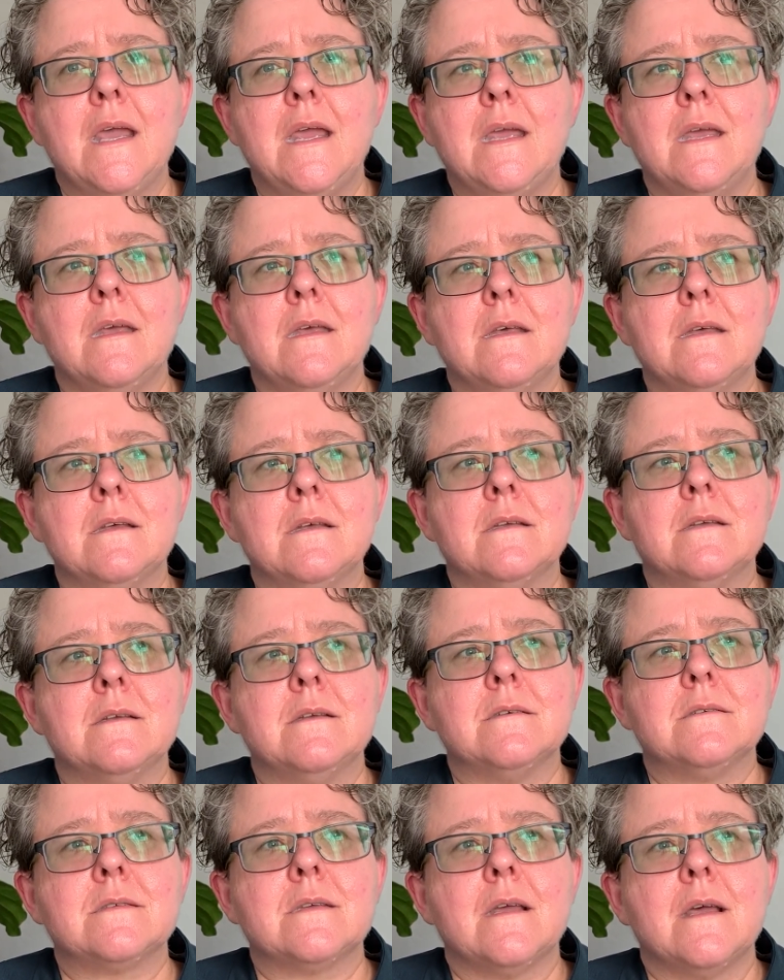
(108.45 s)

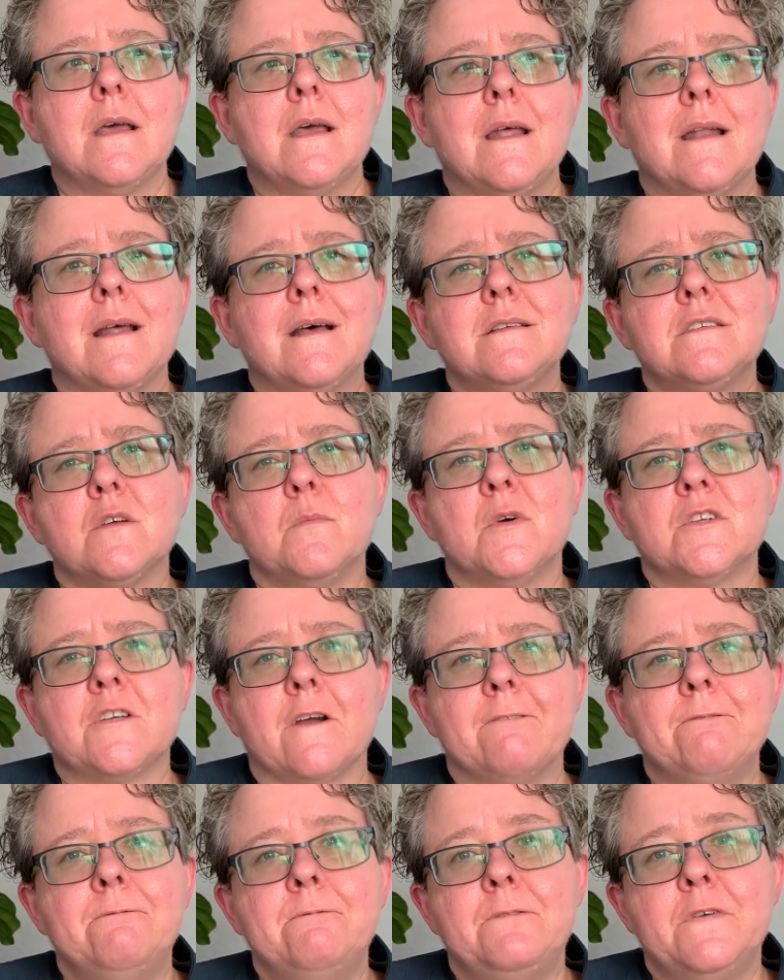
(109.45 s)
is not so much
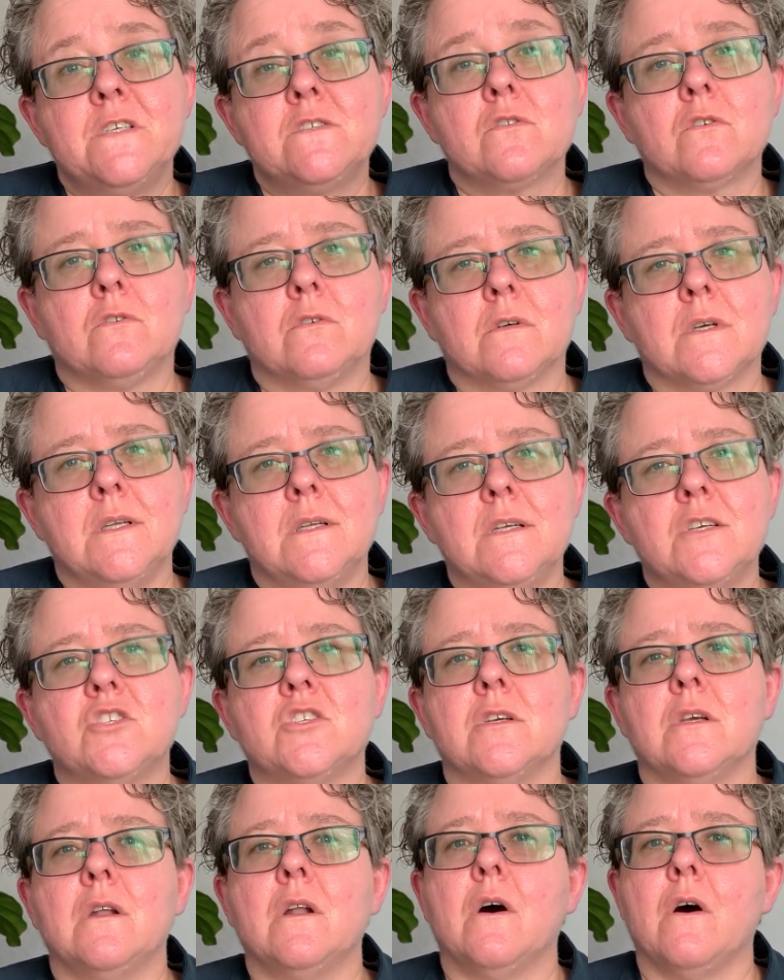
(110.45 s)
a physical
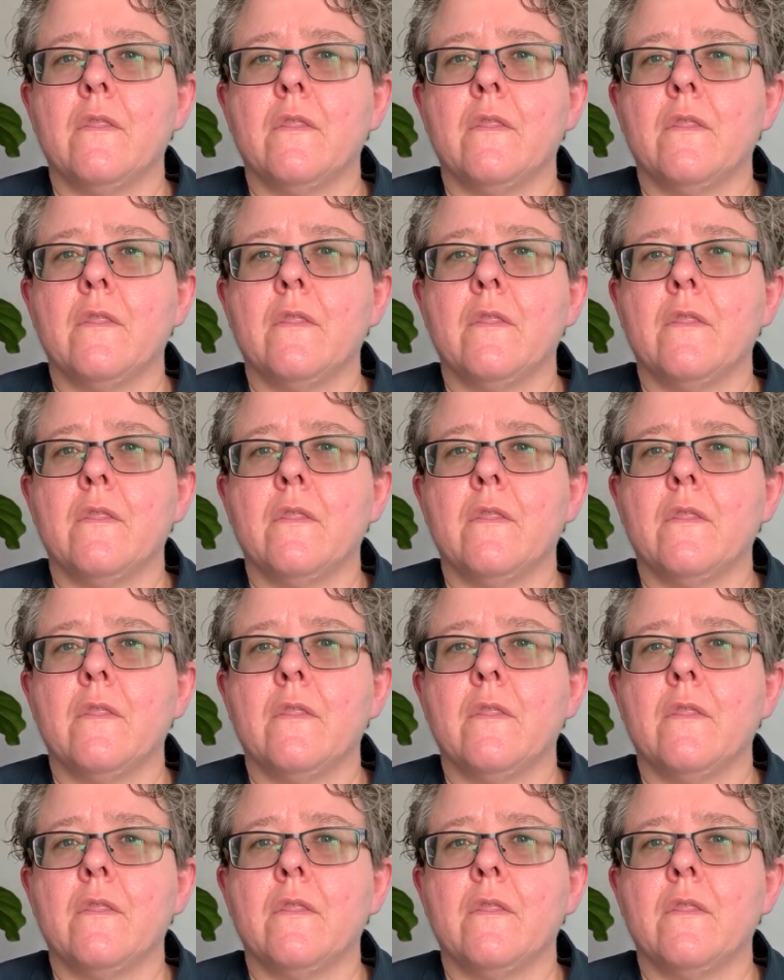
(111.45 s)
condition,